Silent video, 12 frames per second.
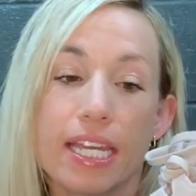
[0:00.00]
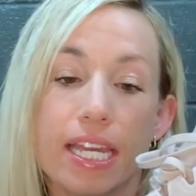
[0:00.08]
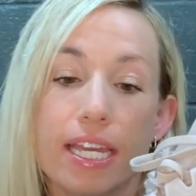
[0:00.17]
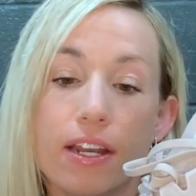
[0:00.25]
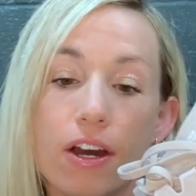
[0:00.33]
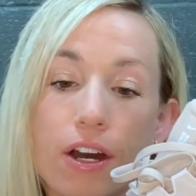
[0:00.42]

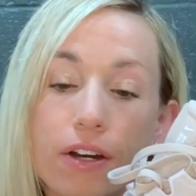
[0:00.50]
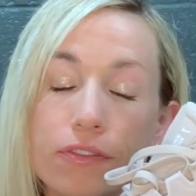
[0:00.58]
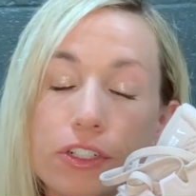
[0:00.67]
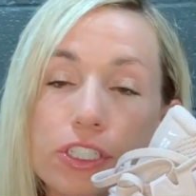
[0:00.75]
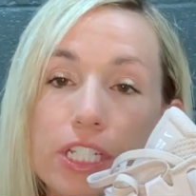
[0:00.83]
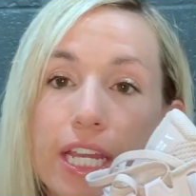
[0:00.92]
It
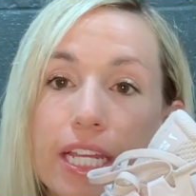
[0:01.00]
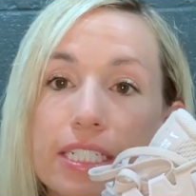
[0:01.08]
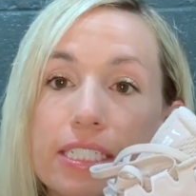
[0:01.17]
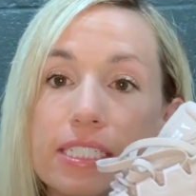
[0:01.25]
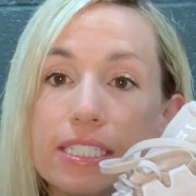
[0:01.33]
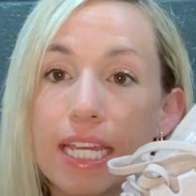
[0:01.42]
offers a
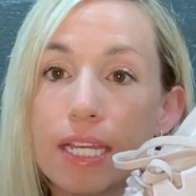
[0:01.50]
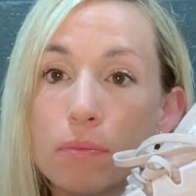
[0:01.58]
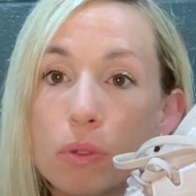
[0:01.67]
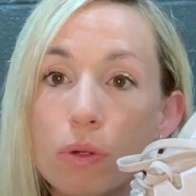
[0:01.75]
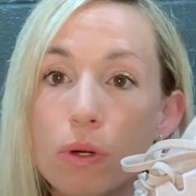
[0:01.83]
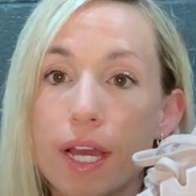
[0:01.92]

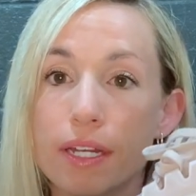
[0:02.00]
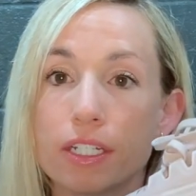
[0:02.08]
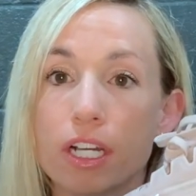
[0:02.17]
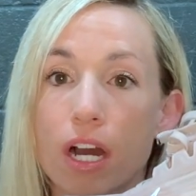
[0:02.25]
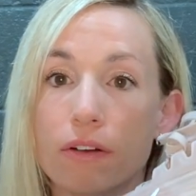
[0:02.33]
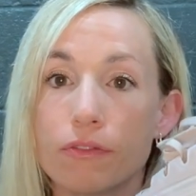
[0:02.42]
stable and
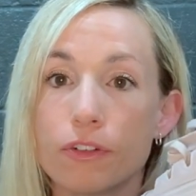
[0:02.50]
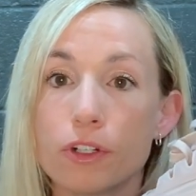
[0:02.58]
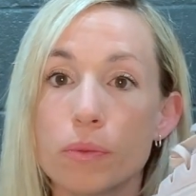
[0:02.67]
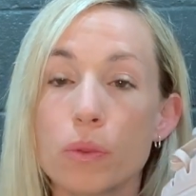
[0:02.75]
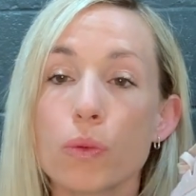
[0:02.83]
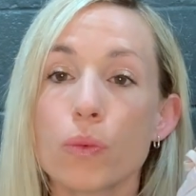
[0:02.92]

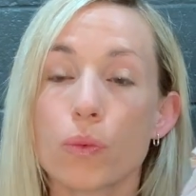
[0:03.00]
comfortable